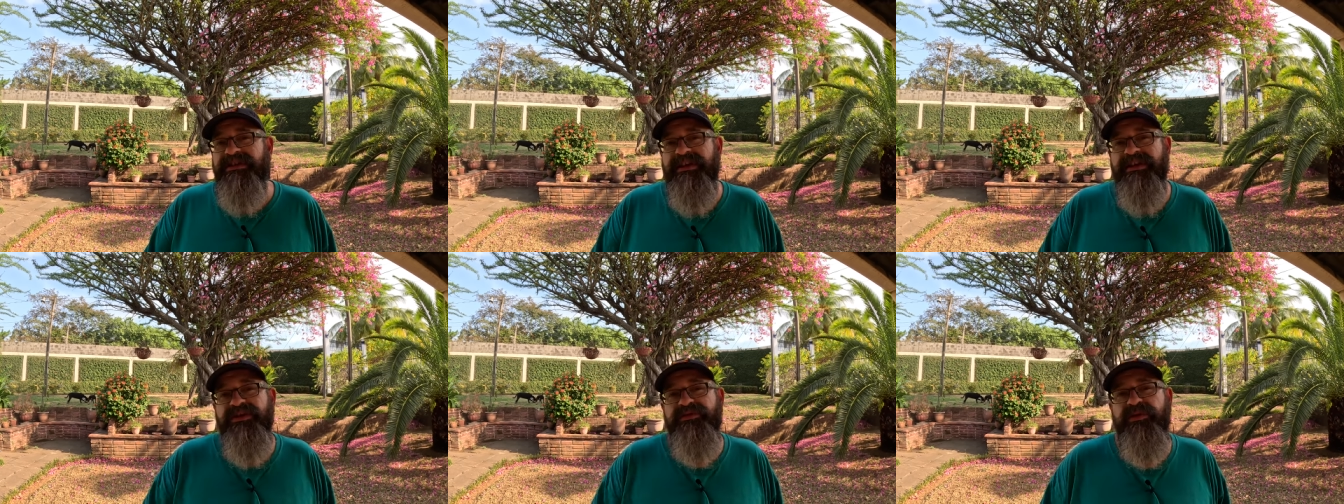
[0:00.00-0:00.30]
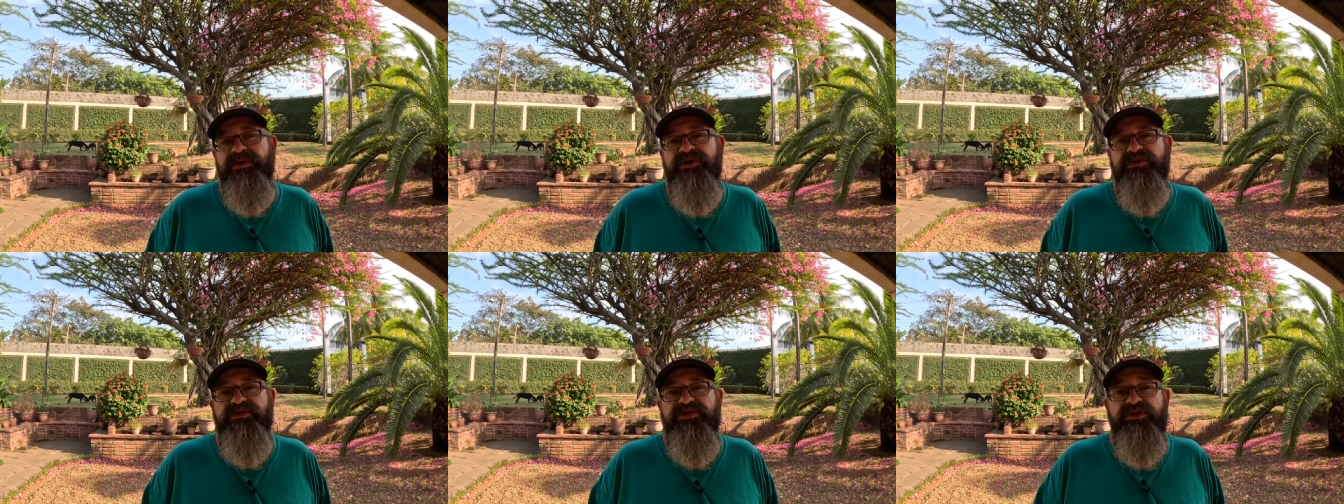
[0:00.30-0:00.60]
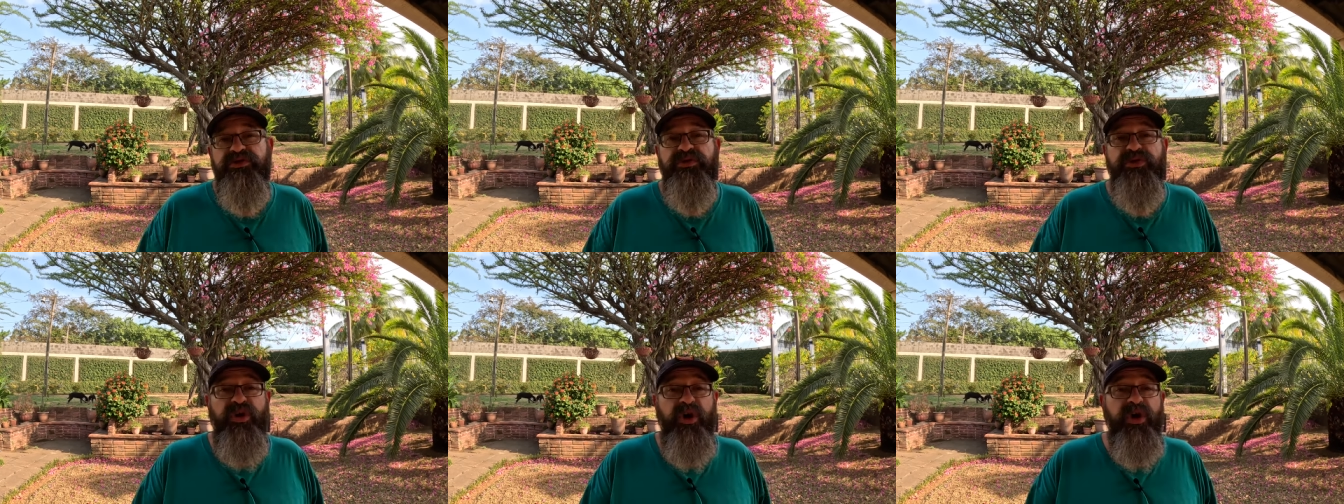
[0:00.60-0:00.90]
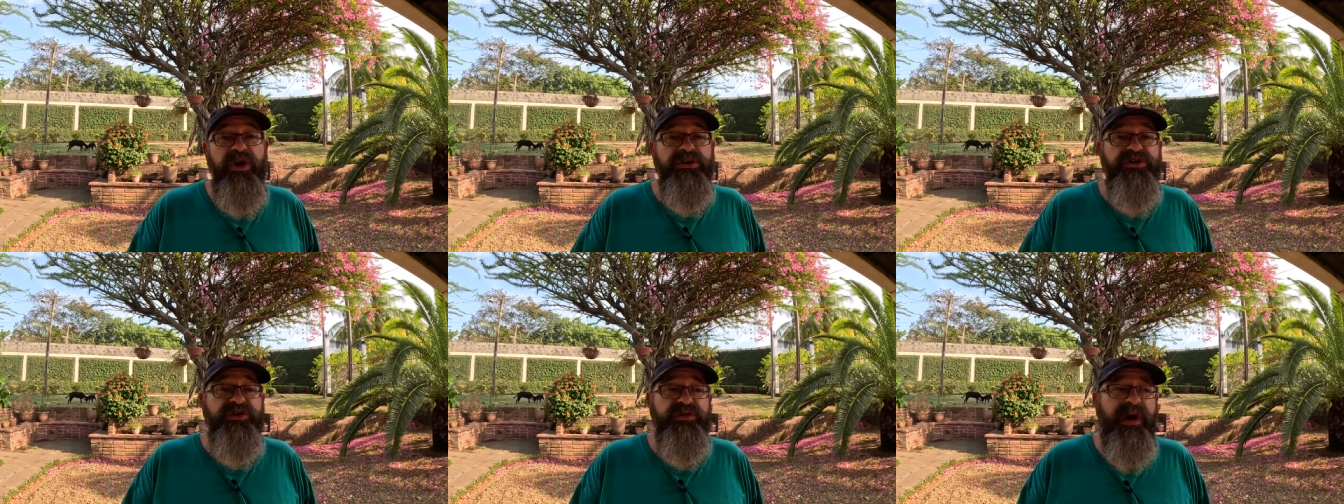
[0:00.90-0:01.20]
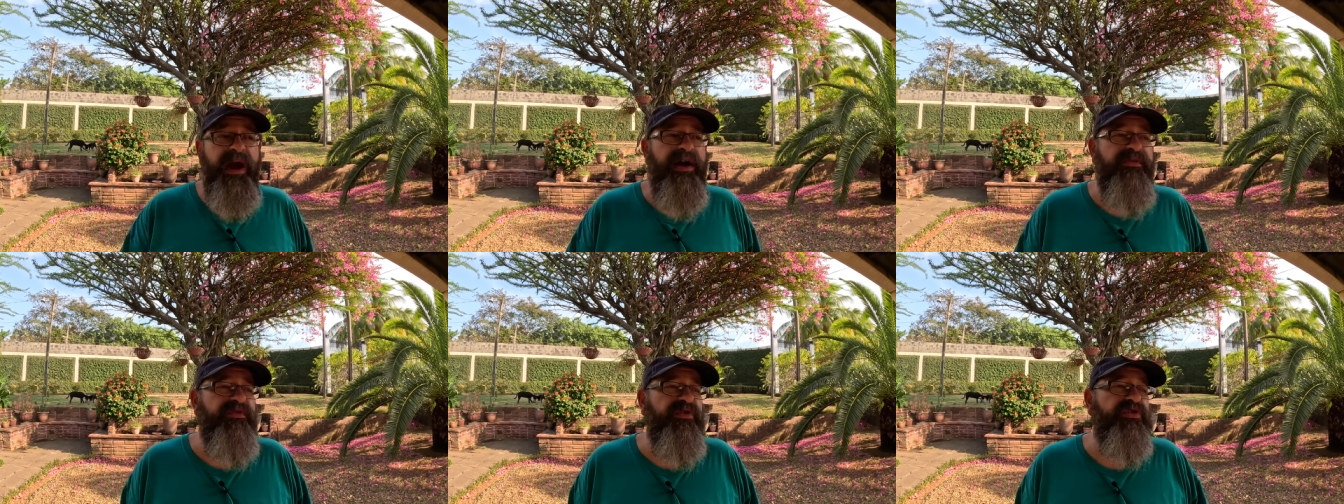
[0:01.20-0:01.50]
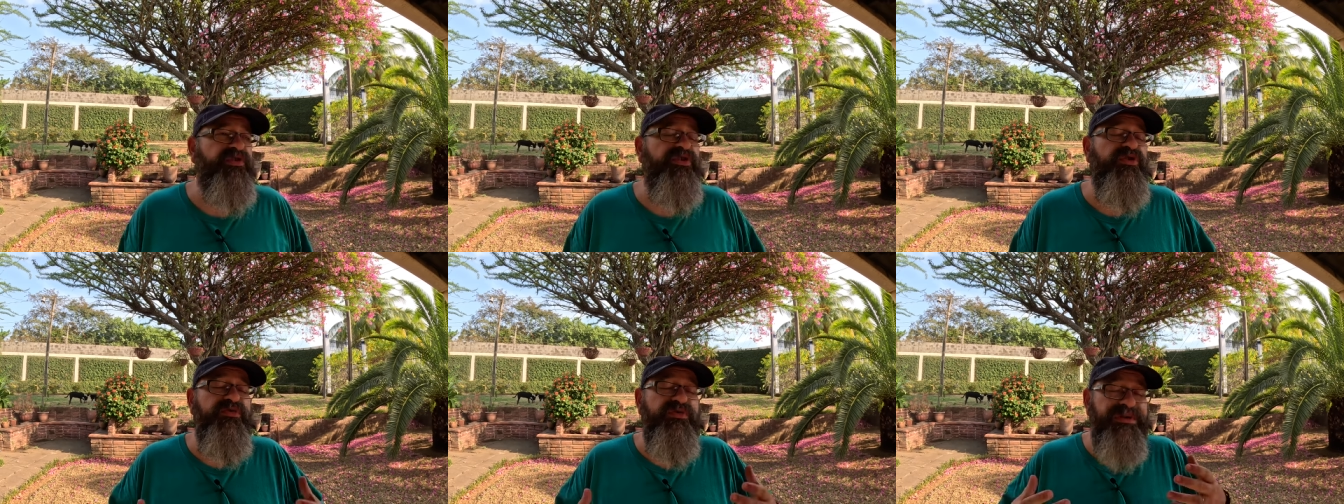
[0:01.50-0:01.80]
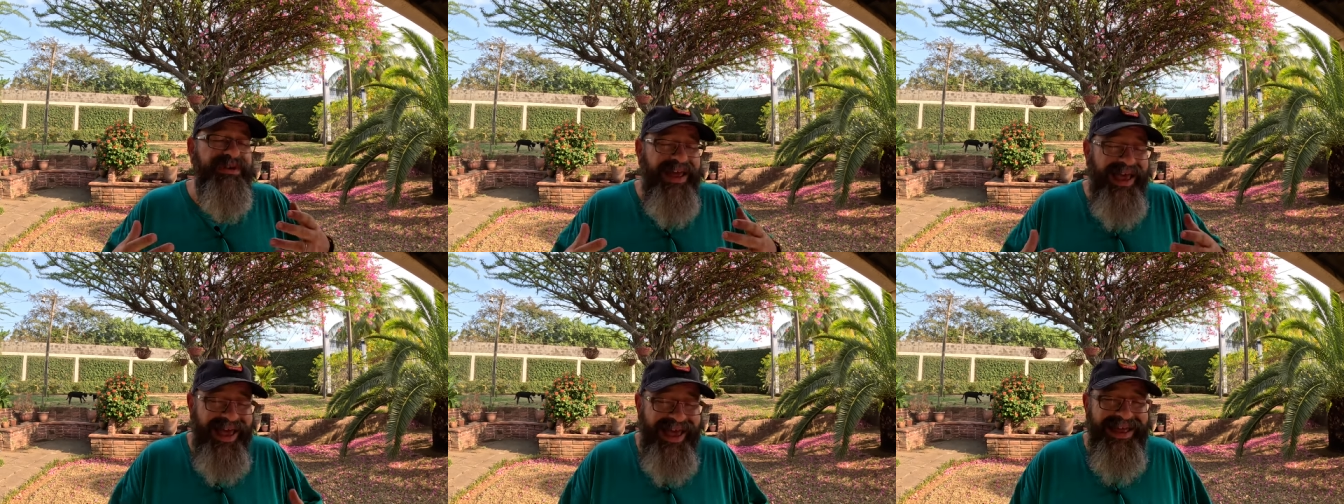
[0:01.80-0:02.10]
is when you do long travel, you
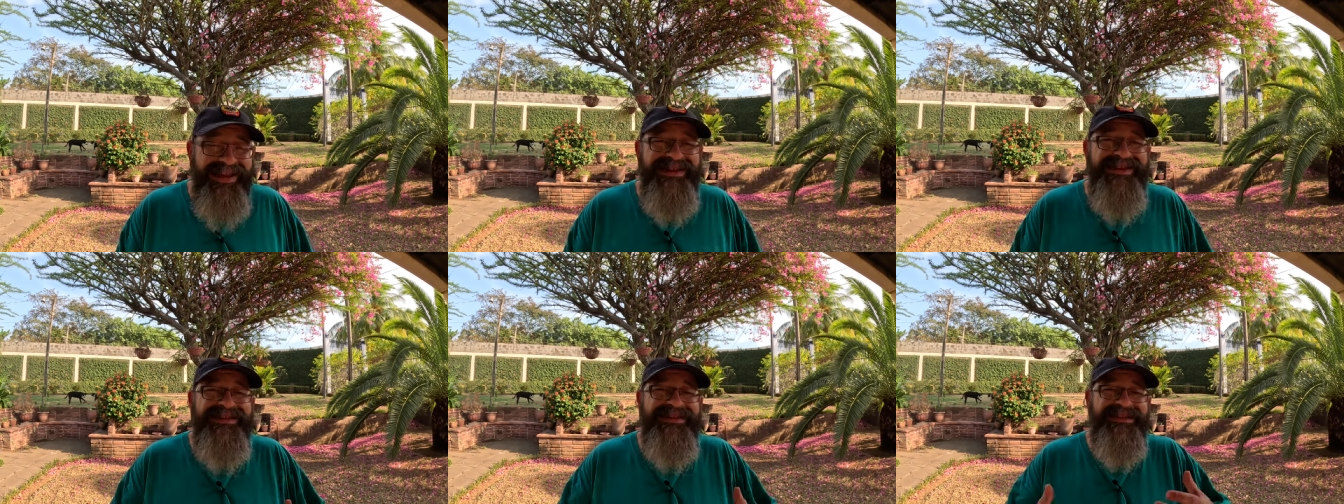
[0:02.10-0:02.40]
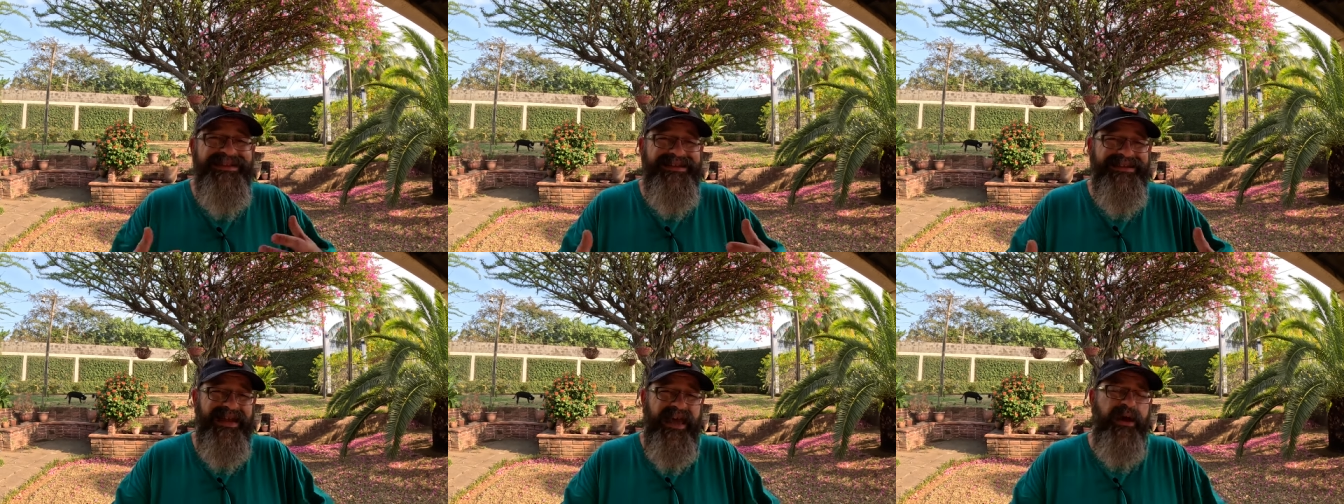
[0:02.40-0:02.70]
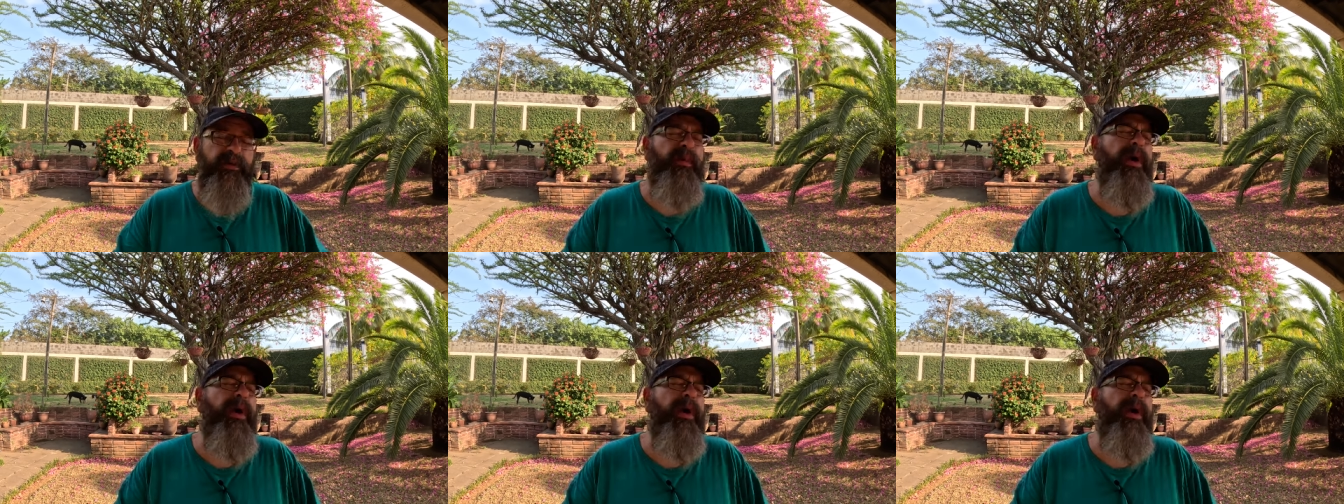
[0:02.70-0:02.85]
tend to say,